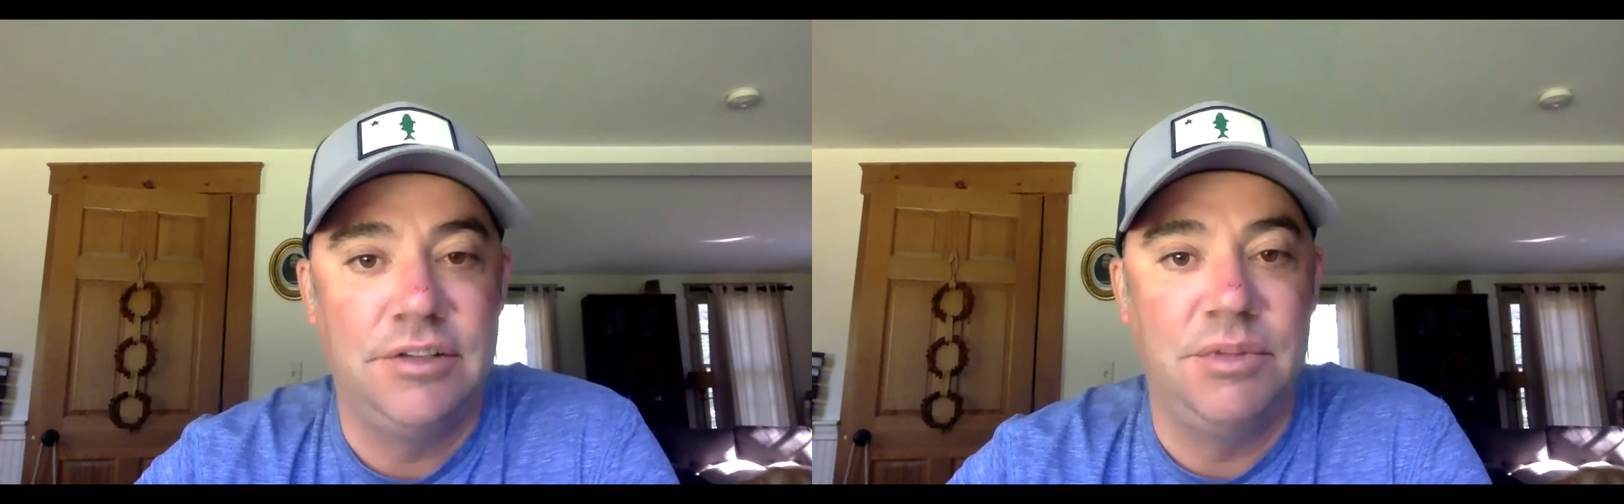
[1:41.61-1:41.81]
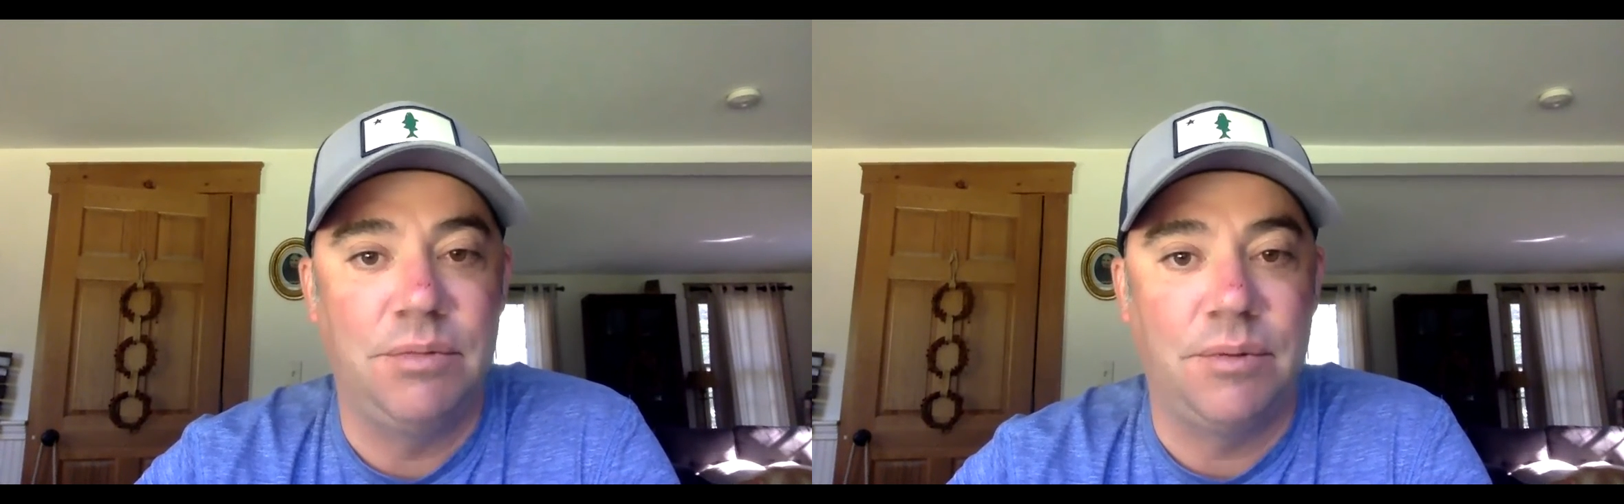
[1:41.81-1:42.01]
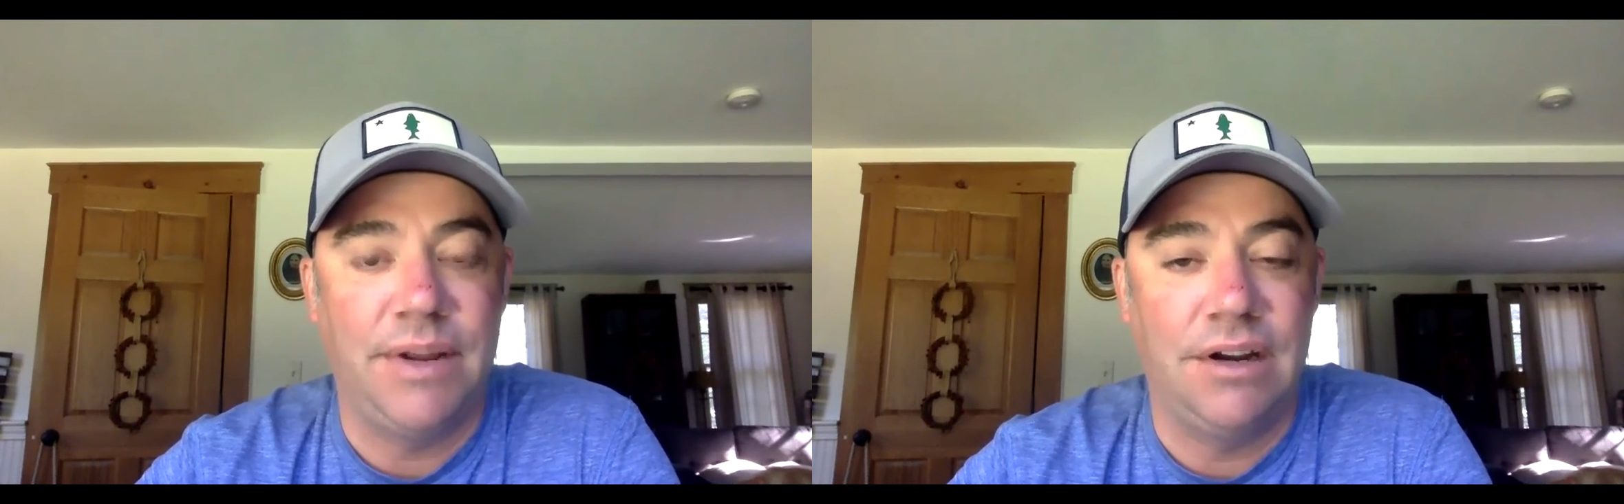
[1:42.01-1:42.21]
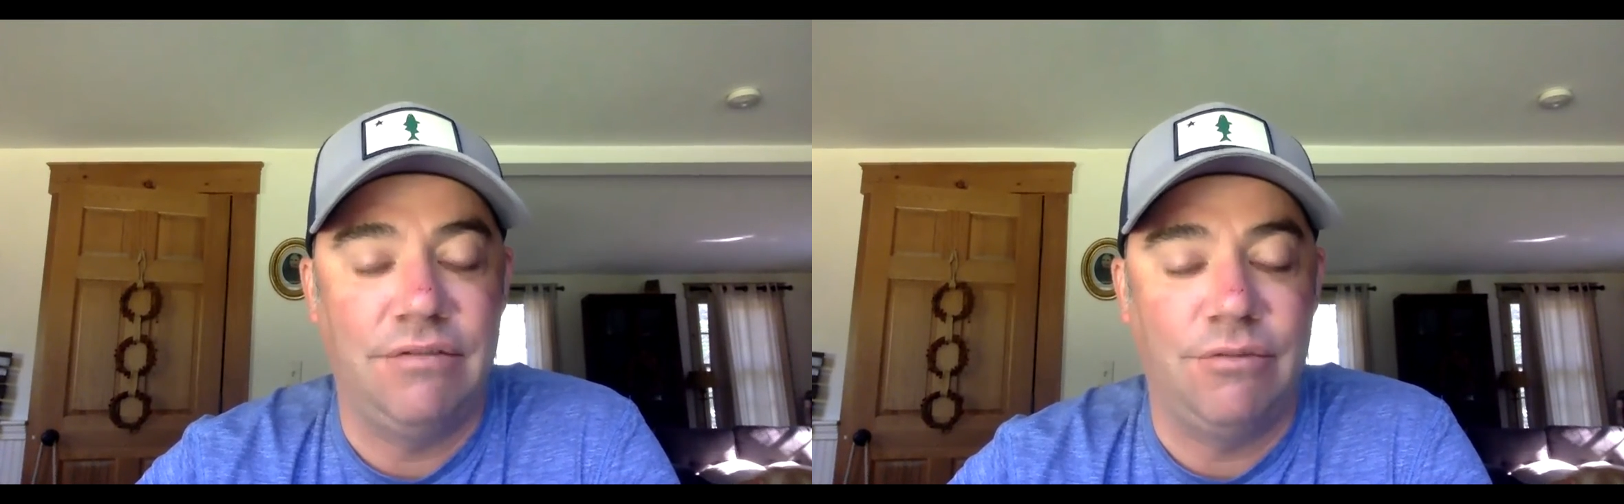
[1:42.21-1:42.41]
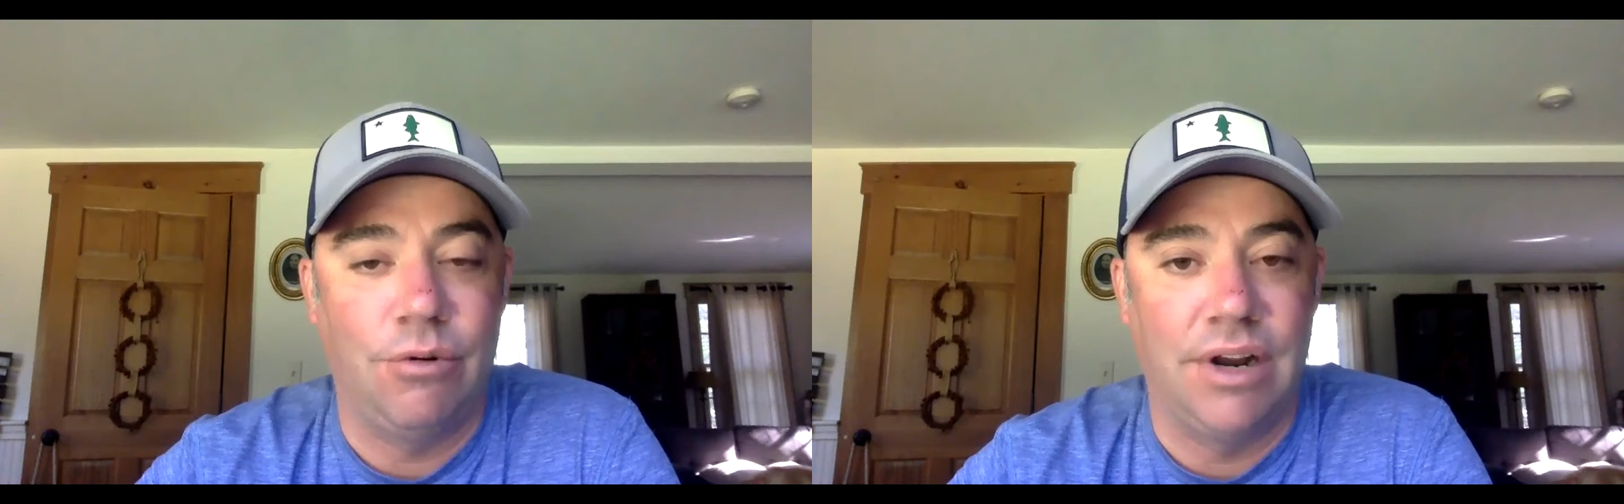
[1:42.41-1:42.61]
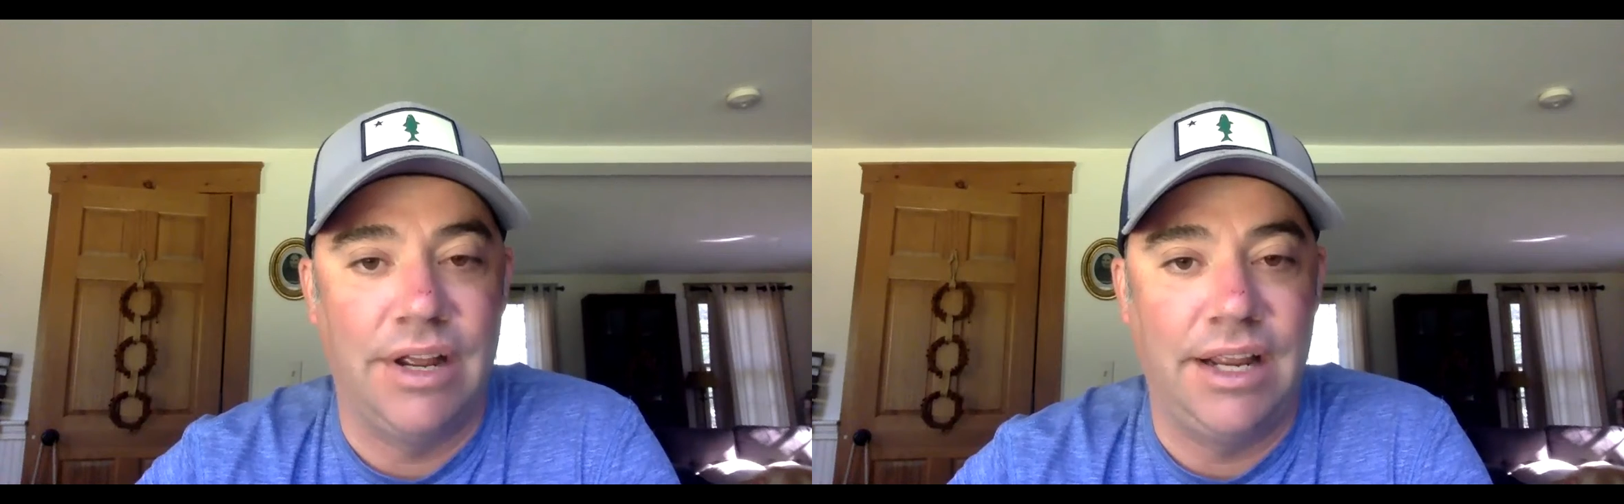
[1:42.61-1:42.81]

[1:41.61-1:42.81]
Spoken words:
be prepared for a